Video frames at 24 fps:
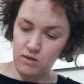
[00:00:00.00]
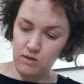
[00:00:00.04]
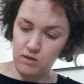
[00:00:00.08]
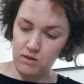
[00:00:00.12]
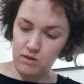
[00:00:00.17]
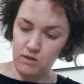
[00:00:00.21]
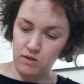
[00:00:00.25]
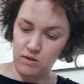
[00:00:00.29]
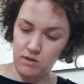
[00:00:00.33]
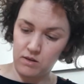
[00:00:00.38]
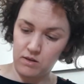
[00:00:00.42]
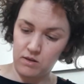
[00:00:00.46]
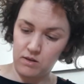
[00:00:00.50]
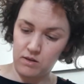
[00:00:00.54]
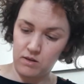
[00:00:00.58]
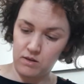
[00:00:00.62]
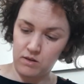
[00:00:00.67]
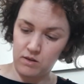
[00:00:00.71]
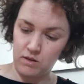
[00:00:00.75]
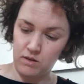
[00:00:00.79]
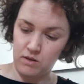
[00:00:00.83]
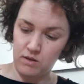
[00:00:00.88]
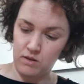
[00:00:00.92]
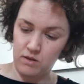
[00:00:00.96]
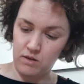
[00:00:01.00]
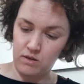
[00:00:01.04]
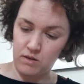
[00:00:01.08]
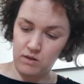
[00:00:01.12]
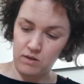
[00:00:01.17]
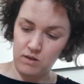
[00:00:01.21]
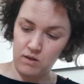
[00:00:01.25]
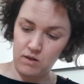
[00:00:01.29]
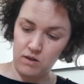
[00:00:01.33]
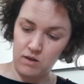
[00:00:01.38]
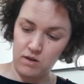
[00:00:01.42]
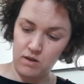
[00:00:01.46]

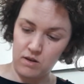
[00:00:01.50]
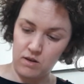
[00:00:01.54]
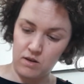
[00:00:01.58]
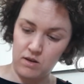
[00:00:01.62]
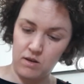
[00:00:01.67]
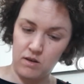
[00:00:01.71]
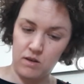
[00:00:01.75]
Nobody speaks.